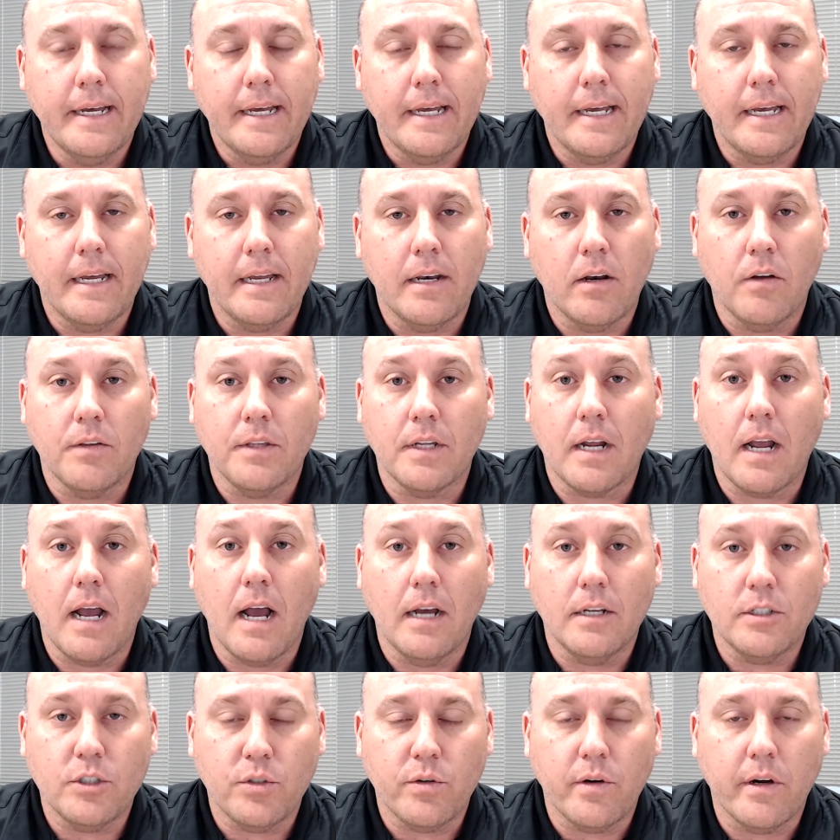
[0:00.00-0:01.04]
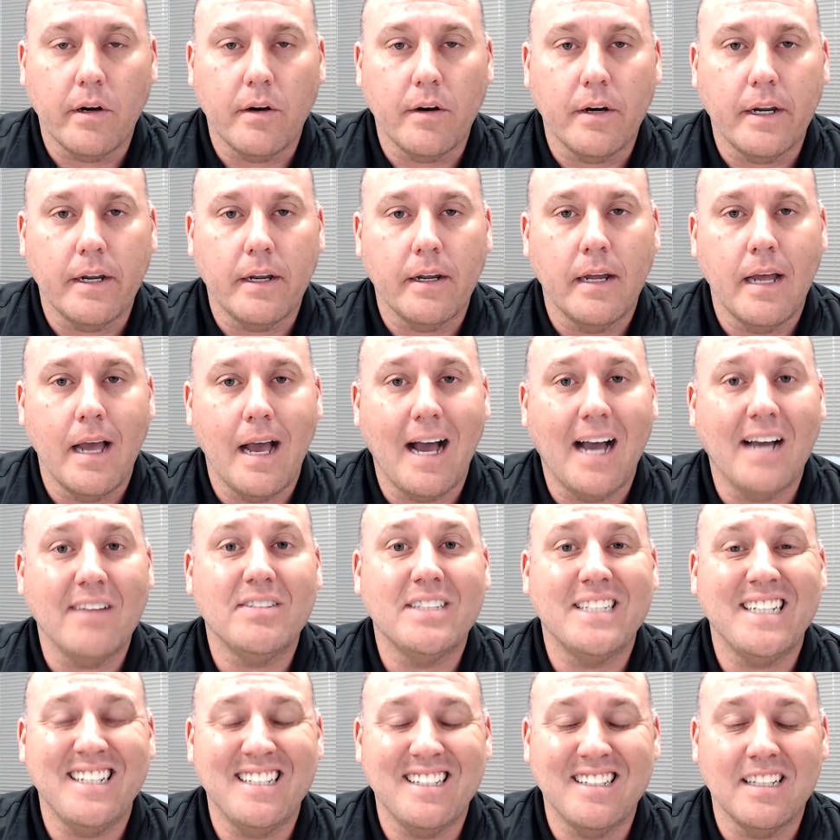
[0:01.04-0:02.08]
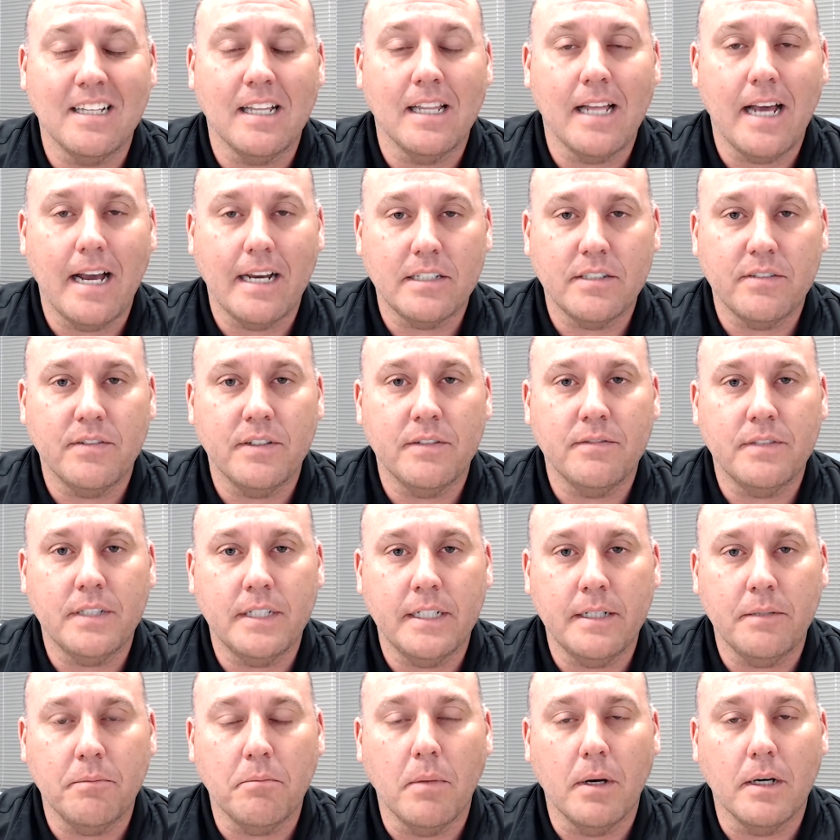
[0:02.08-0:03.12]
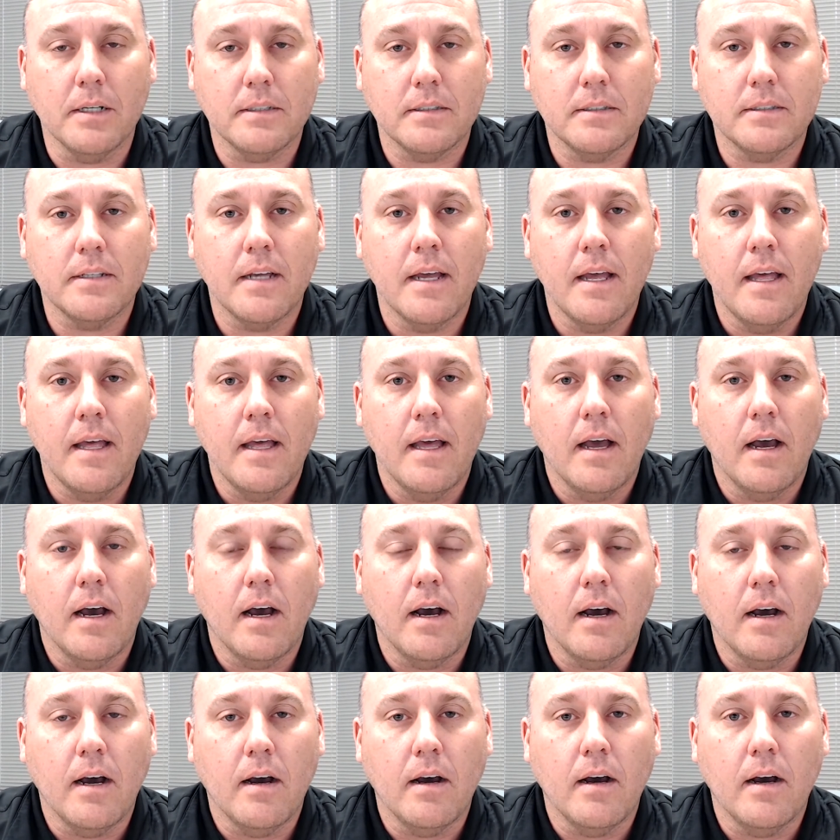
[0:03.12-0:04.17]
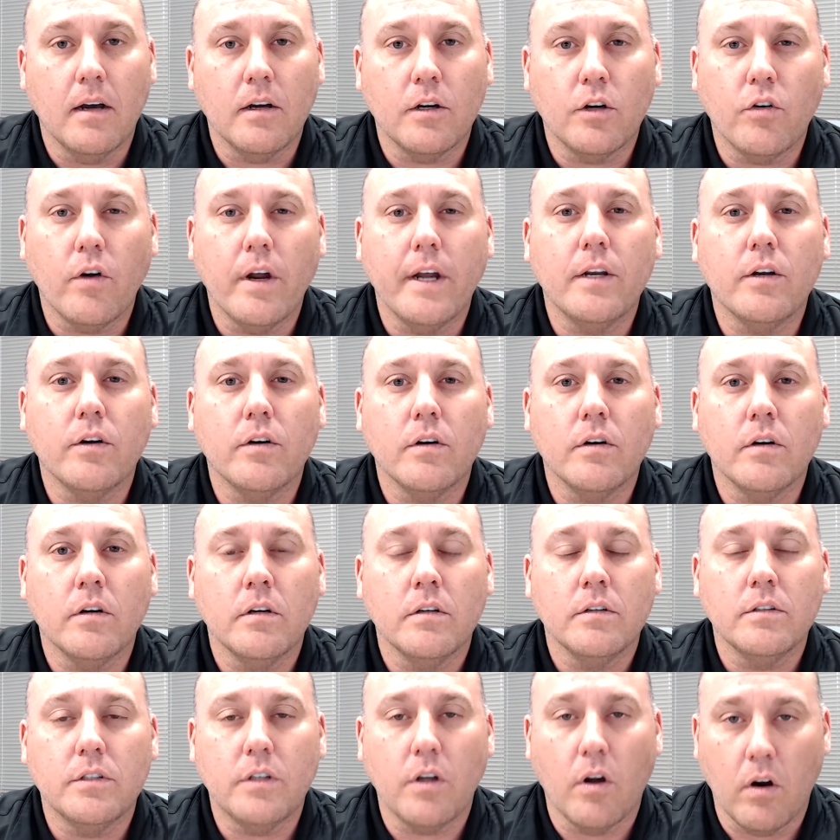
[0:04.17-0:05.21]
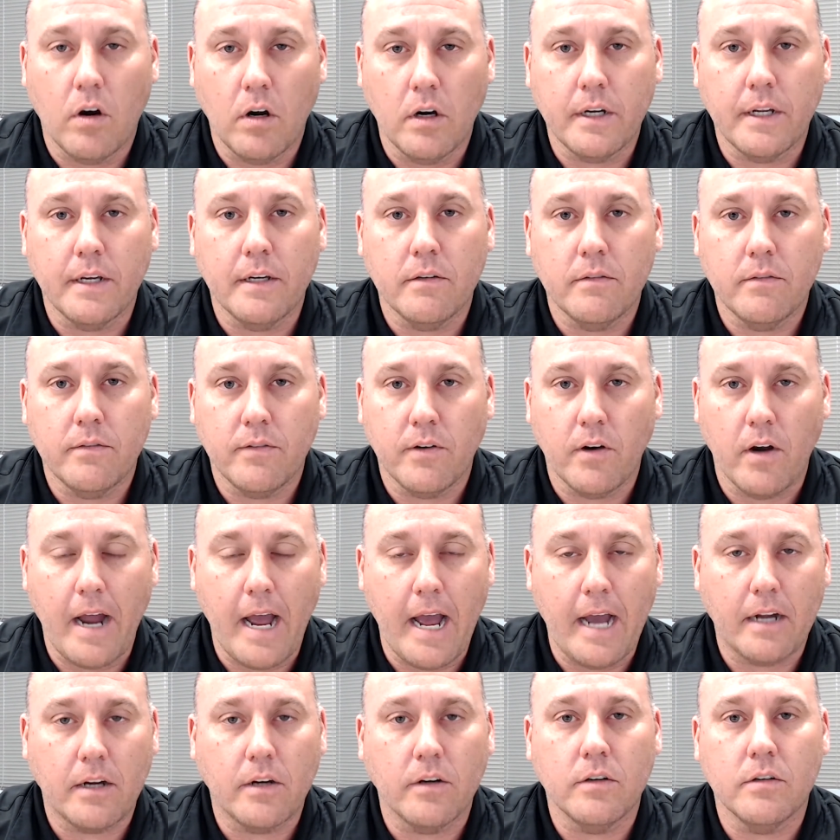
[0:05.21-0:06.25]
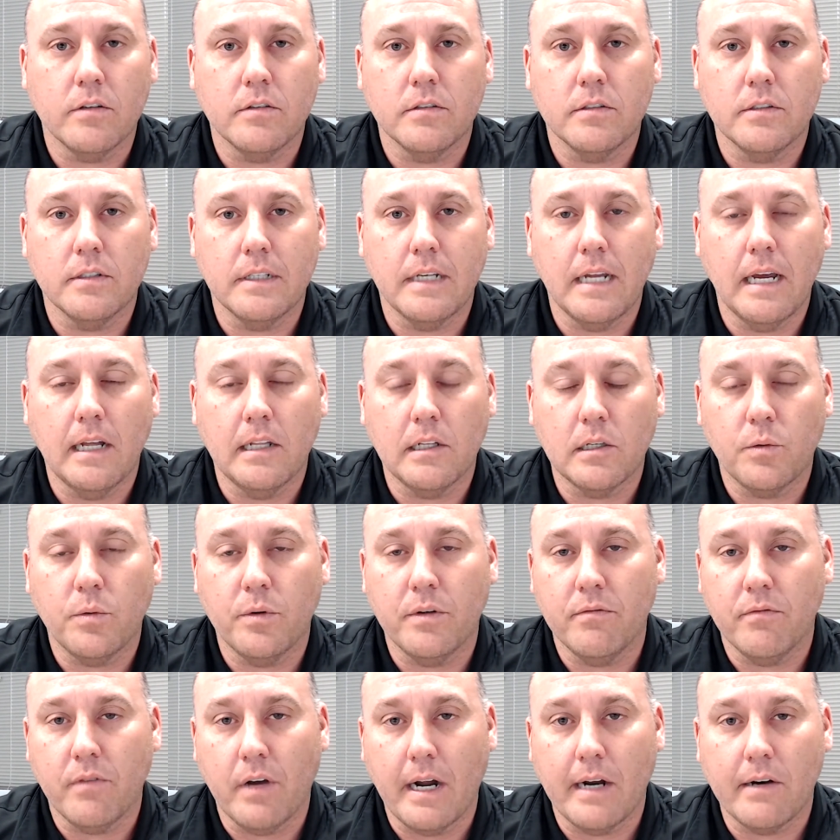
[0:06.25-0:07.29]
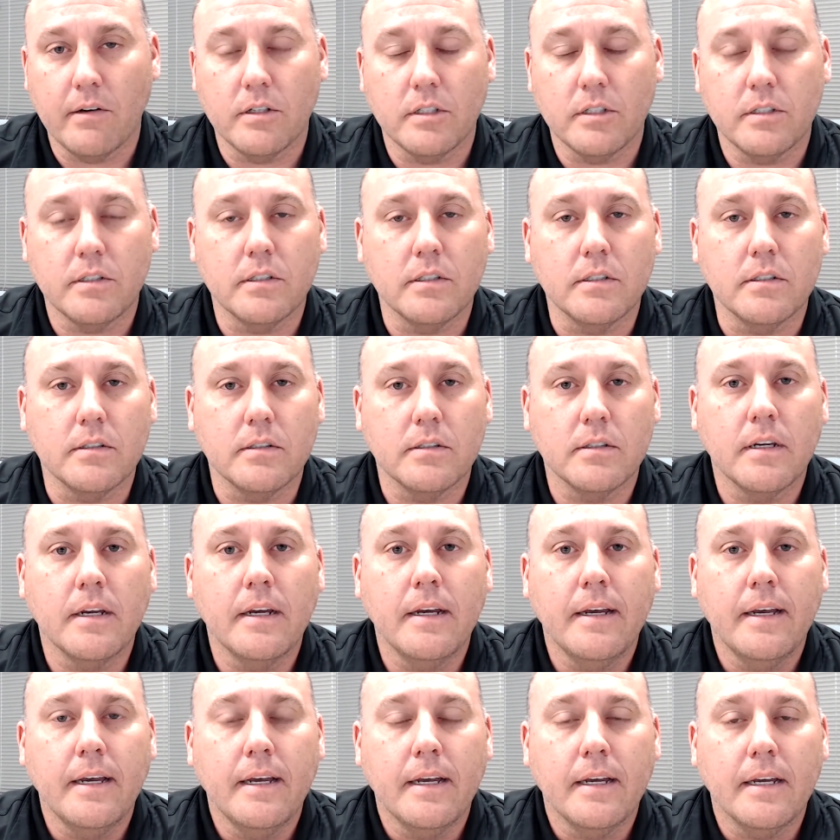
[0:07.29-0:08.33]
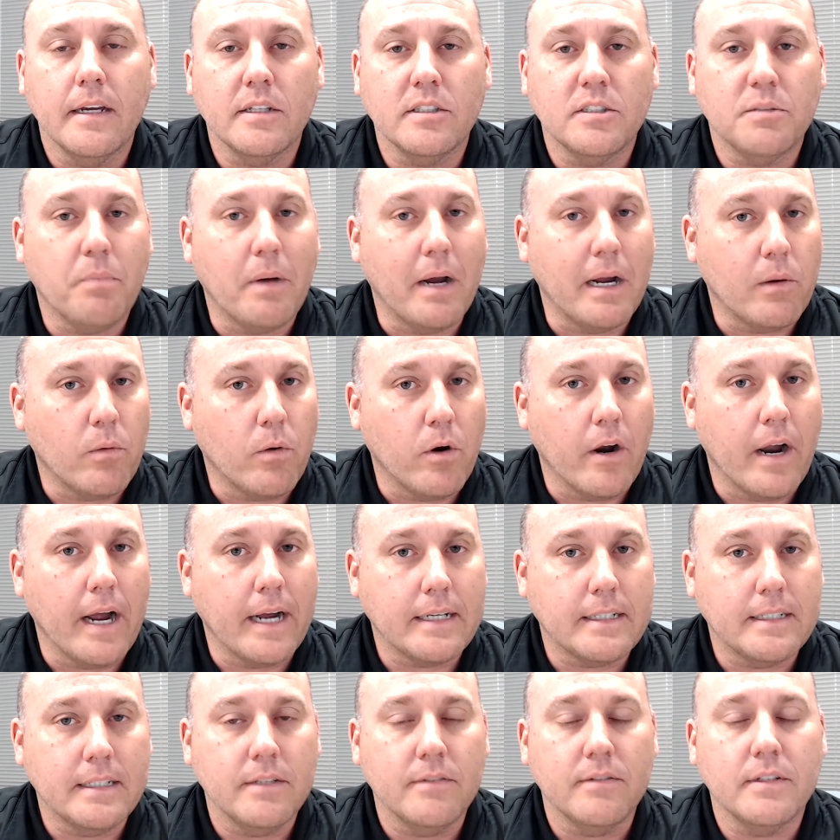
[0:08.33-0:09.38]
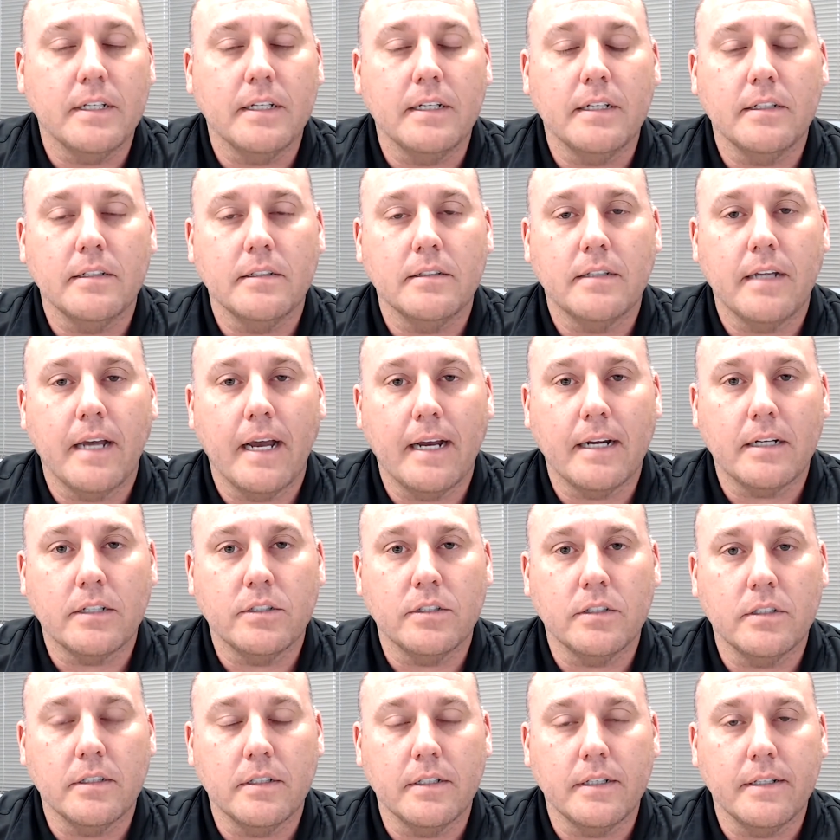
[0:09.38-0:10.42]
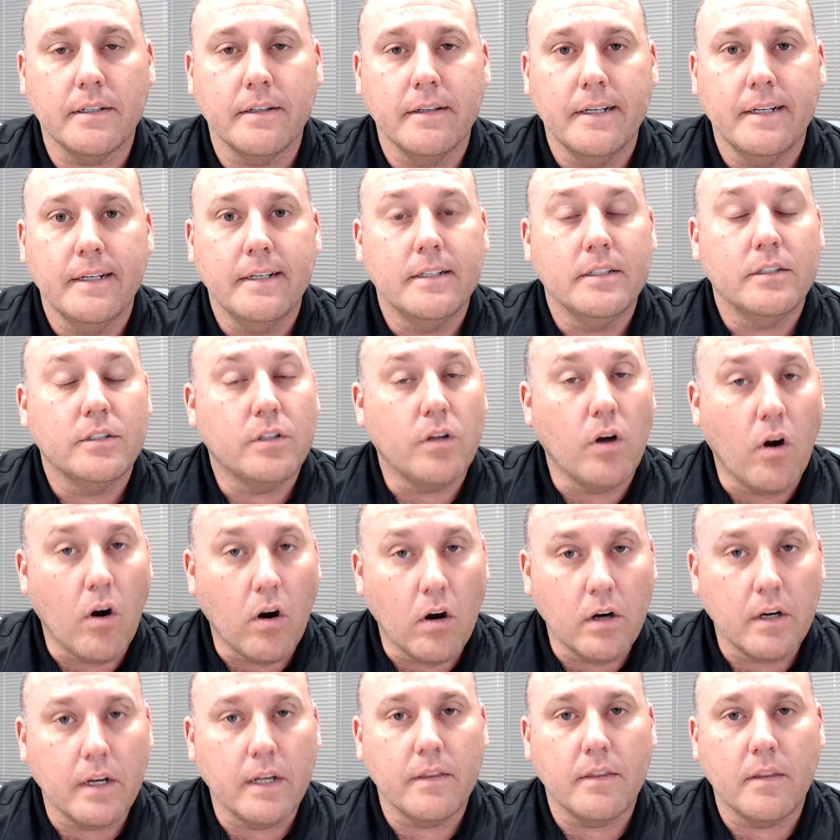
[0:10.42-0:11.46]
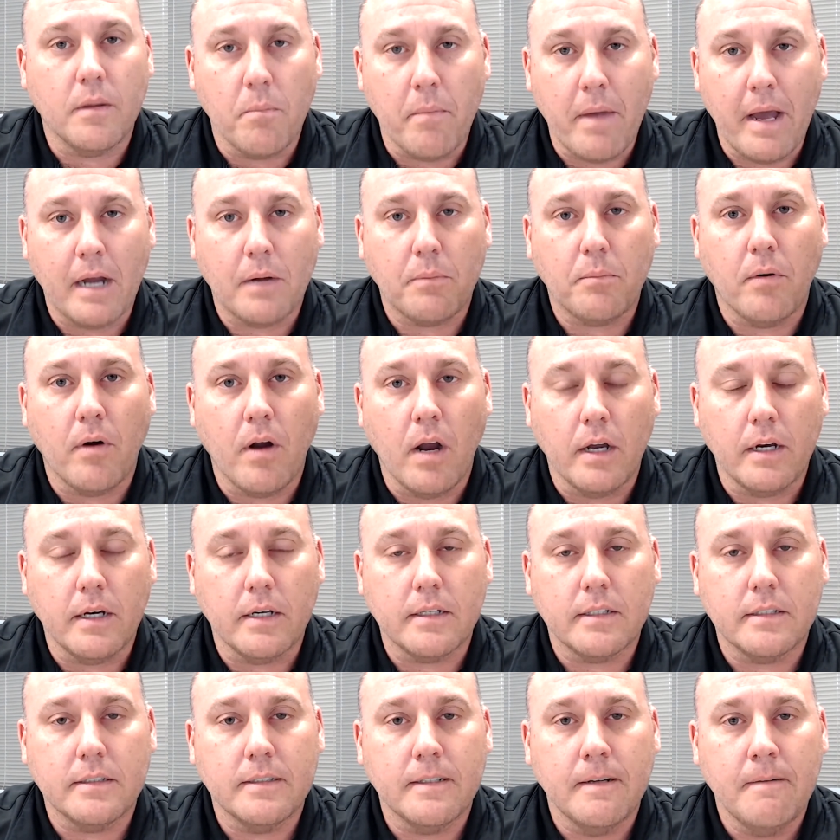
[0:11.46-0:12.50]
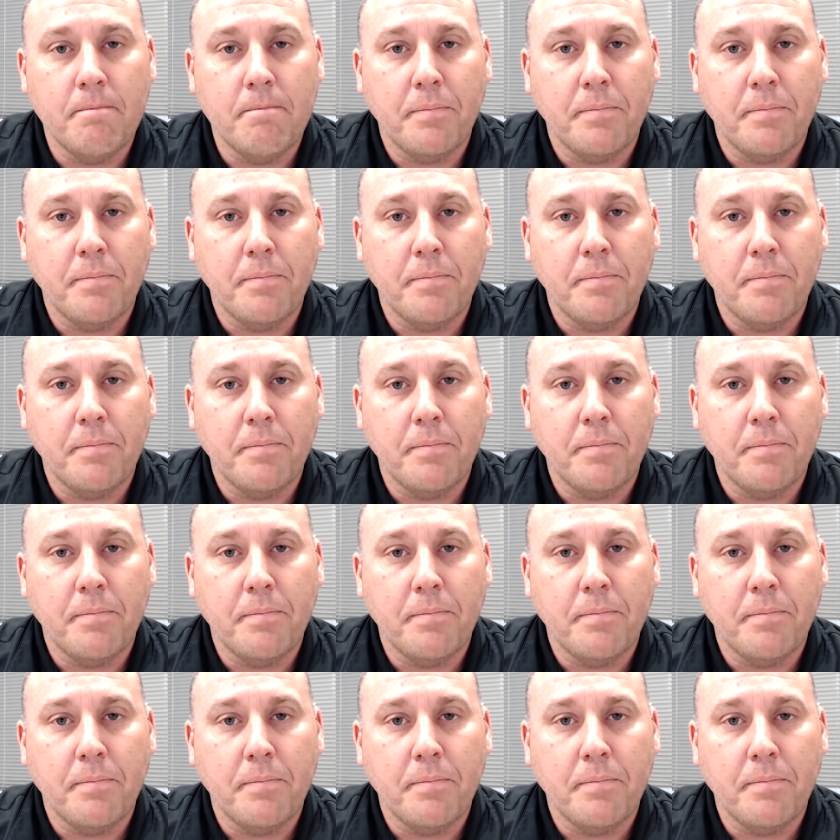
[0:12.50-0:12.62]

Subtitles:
And on the contrary, I've seen in the last 15 months a greater target for hackers and eloquent viruses and spyware activities to actually target the Mac products.